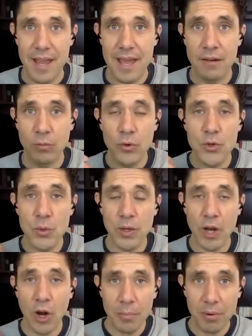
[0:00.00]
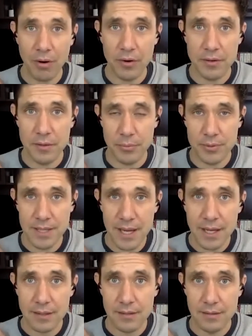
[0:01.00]
And if we're doing our part to
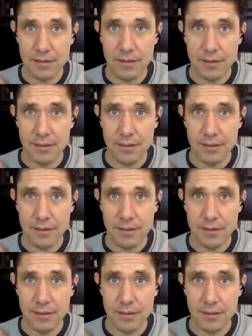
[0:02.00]
protect